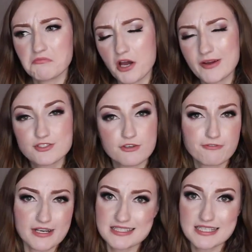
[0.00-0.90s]
going to a
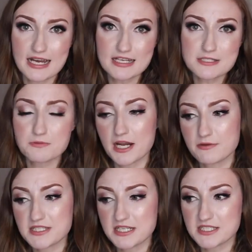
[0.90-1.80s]
friend's house when
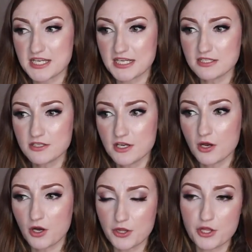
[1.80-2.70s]
I was 16
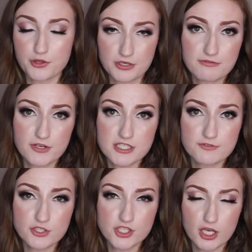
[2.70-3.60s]
on the 31st
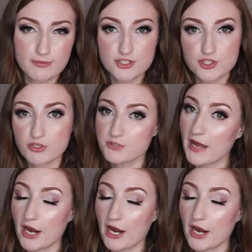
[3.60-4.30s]
of October to watch